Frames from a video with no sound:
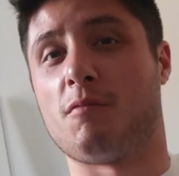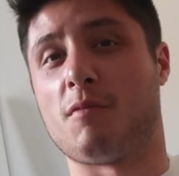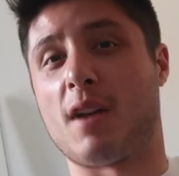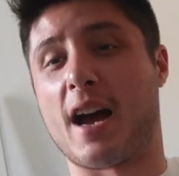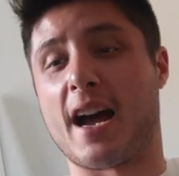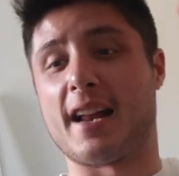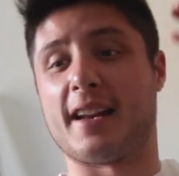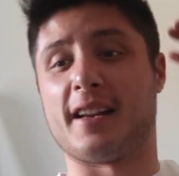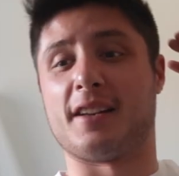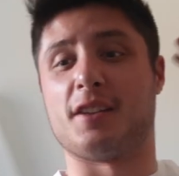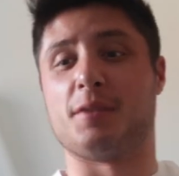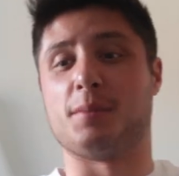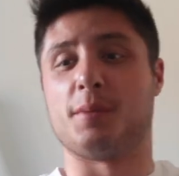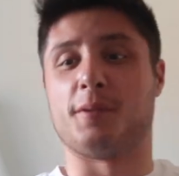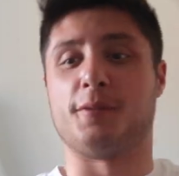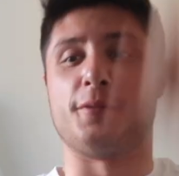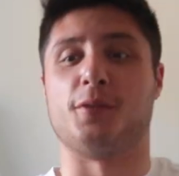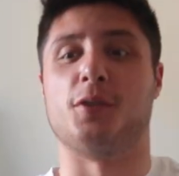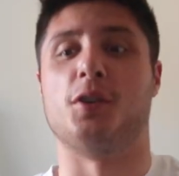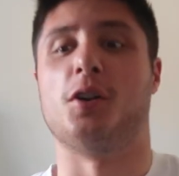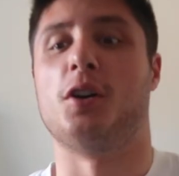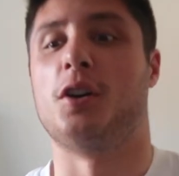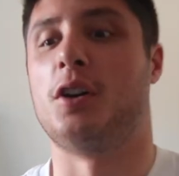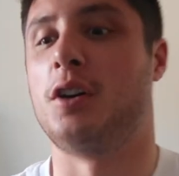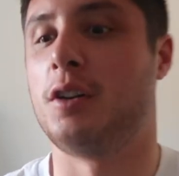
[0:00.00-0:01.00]
Right, and number
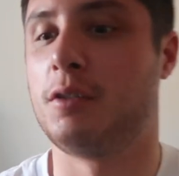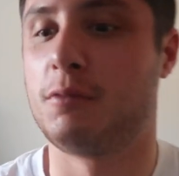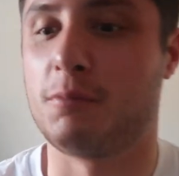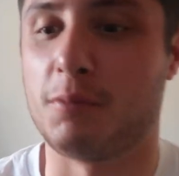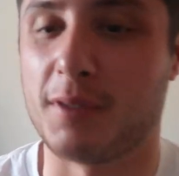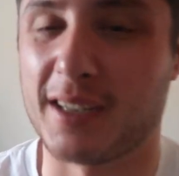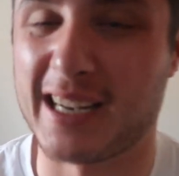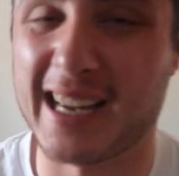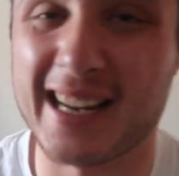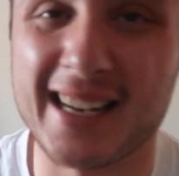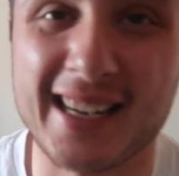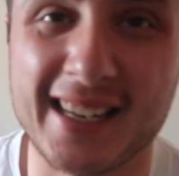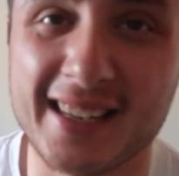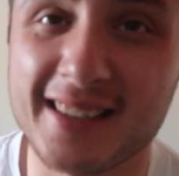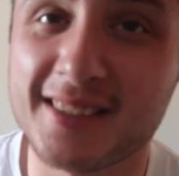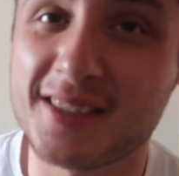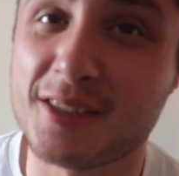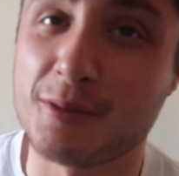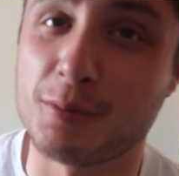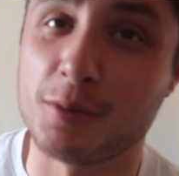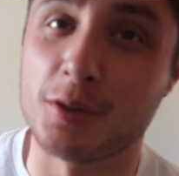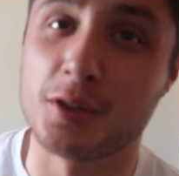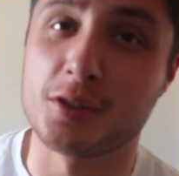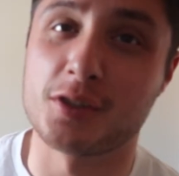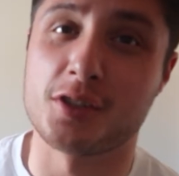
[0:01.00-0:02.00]
four, we're getting
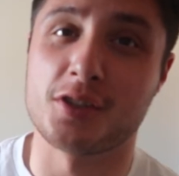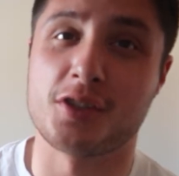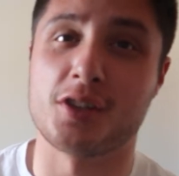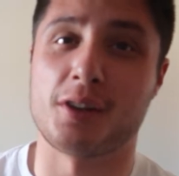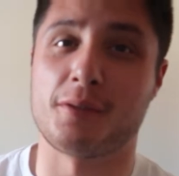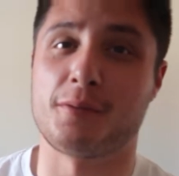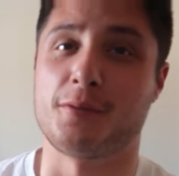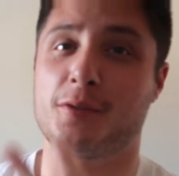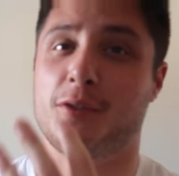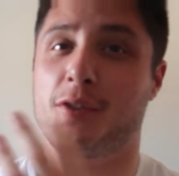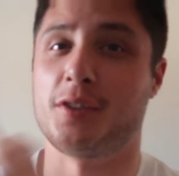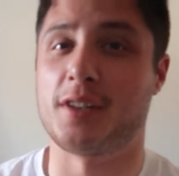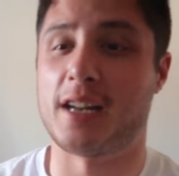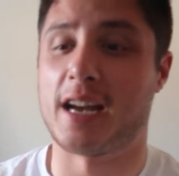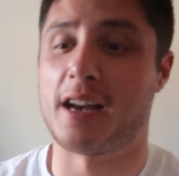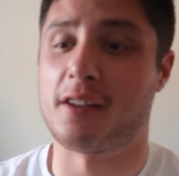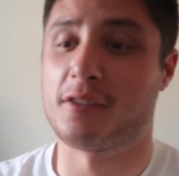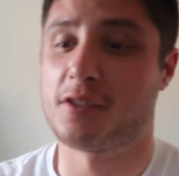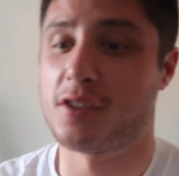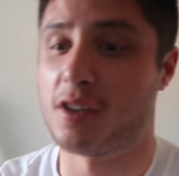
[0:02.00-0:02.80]
towards the top four now.